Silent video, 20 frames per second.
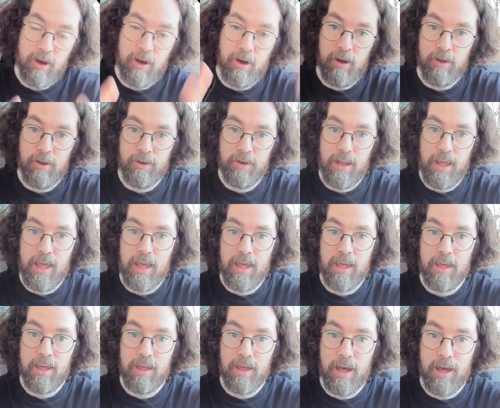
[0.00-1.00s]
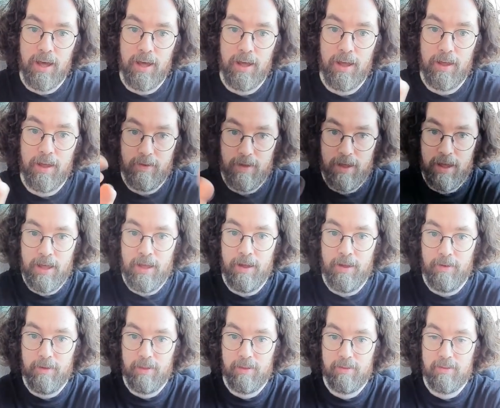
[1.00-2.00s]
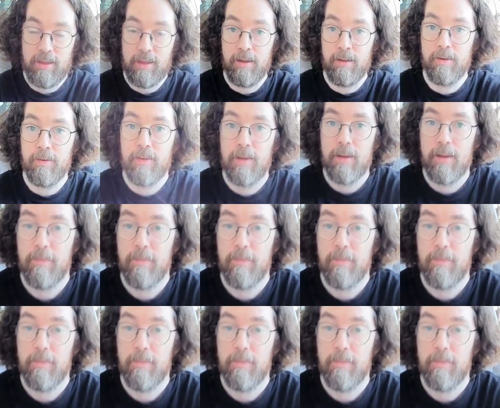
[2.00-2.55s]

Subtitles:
on let's say